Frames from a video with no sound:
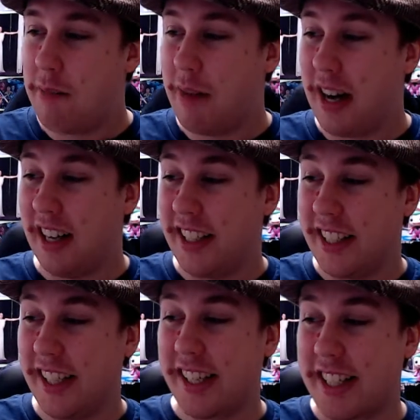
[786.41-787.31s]
But
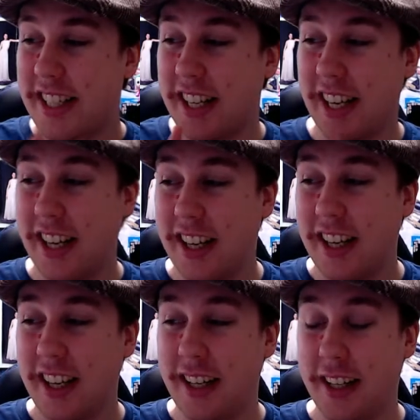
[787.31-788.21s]
it's
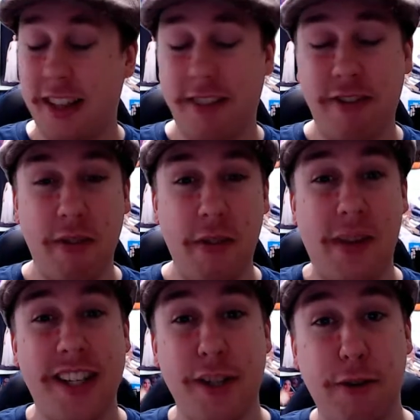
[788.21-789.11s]
from the
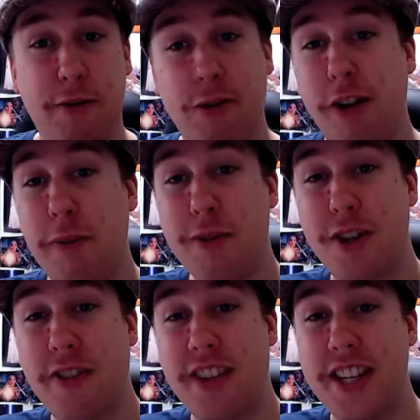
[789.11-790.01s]
makers of Crypt
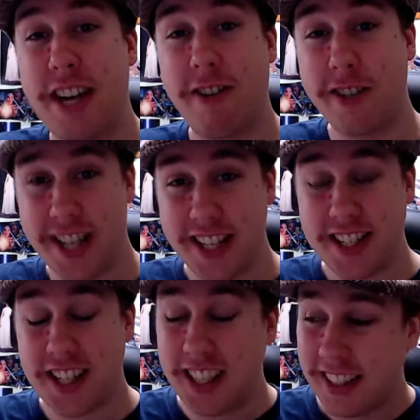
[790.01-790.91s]
of the
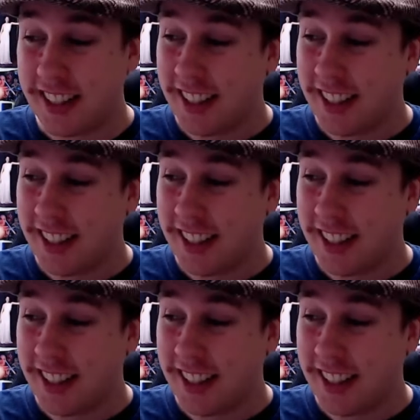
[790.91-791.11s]
Necrodancer.